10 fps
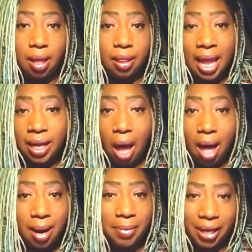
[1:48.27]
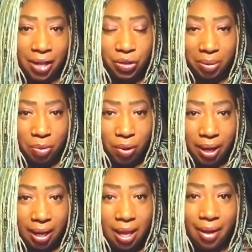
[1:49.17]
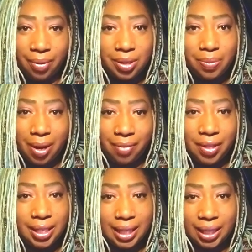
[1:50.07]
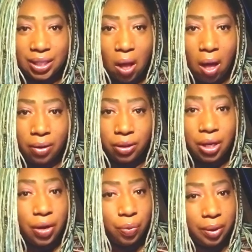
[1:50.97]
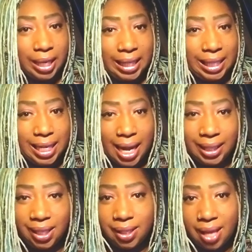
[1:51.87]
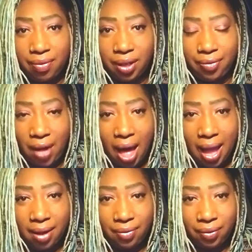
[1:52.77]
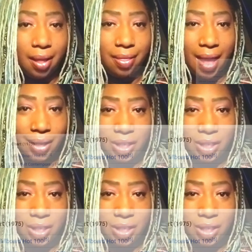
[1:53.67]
Thank God I'm a Country Boy was one of the six songs released in 1975 that